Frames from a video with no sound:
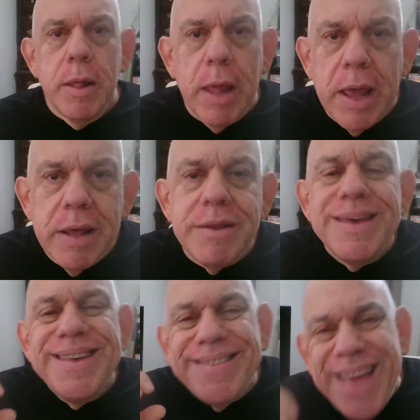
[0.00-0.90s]
And
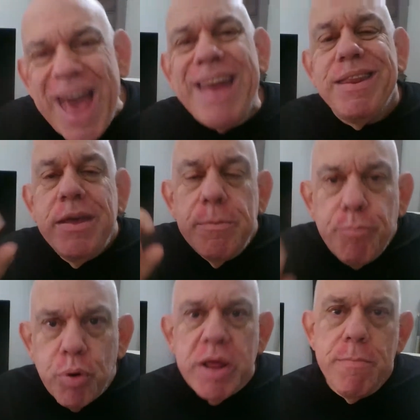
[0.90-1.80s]
that
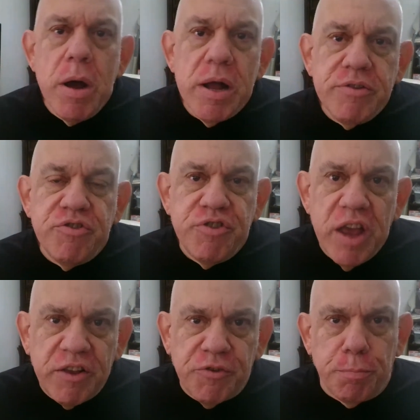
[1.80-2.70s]
pretty much
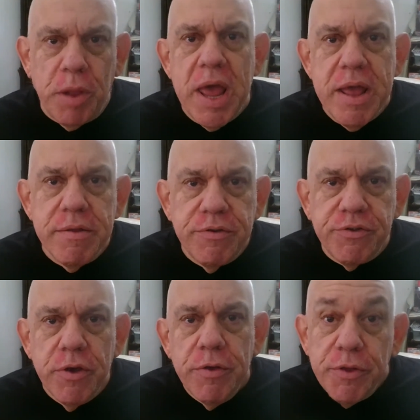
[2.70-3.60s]
explains